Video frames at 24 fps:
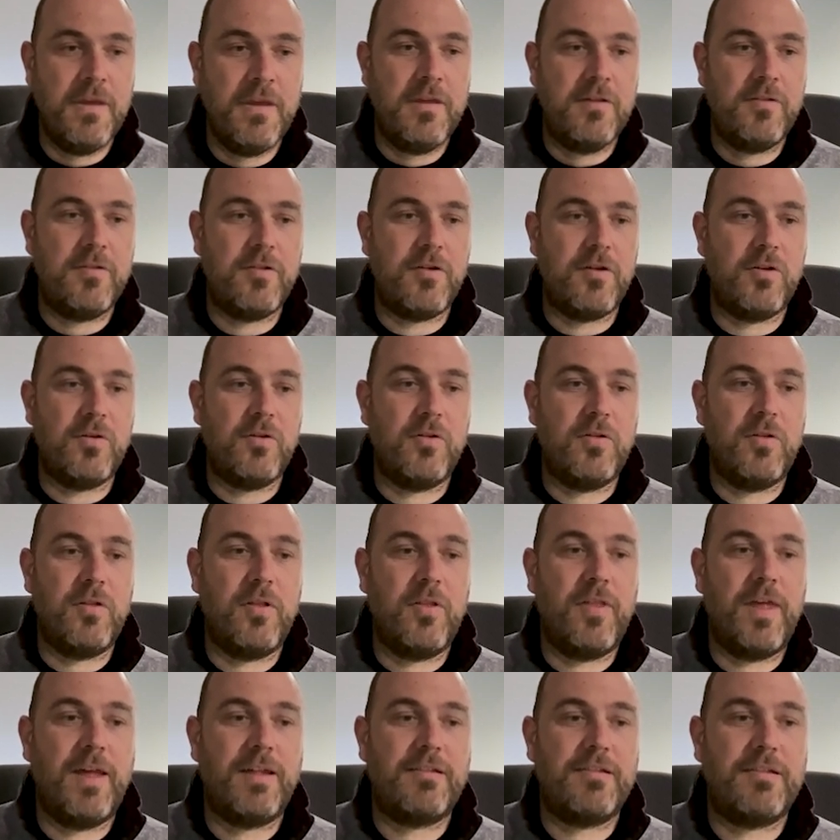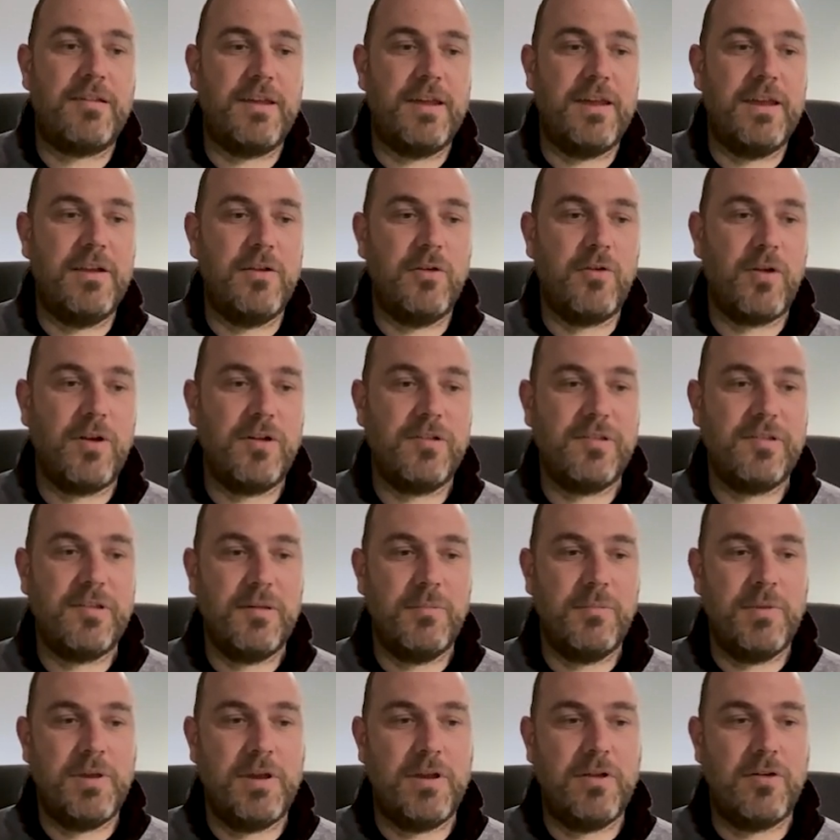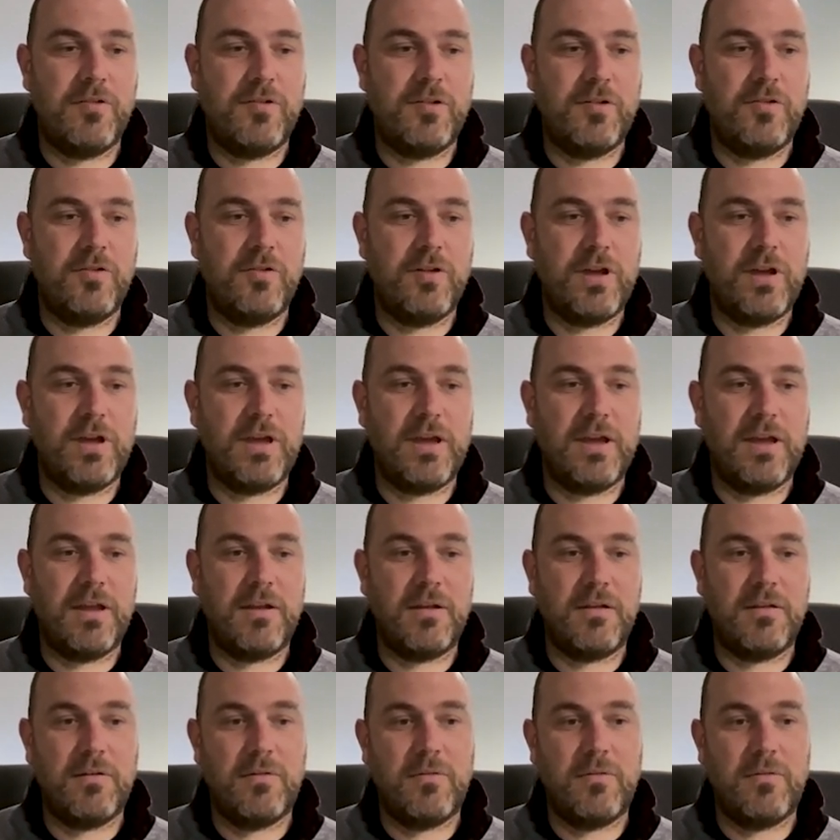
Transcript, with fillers: So that's interesting because you're looking at,